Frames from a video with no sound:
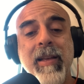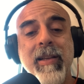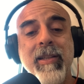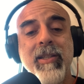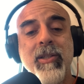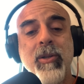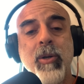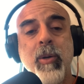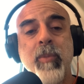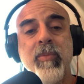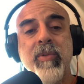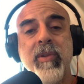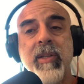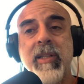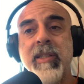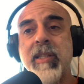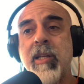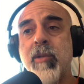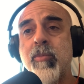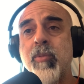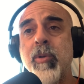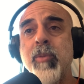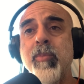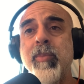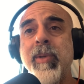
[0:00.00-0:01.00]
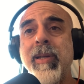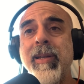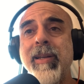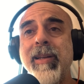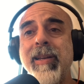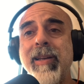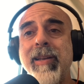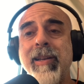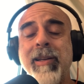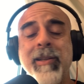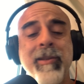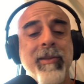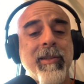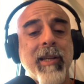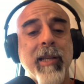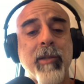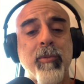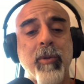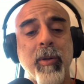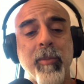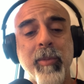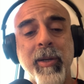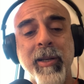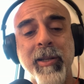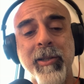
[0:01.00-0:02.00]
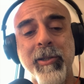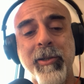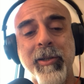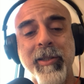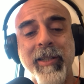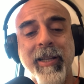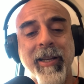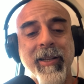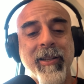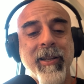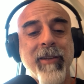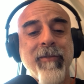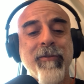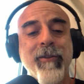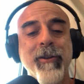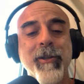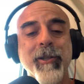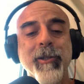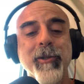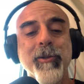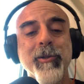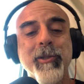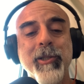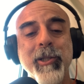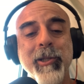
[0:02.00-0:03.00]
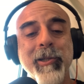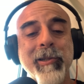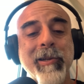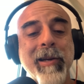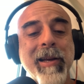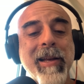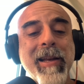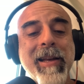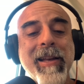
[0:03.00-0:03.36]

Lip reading: So hopefully that will be entertaining for you too.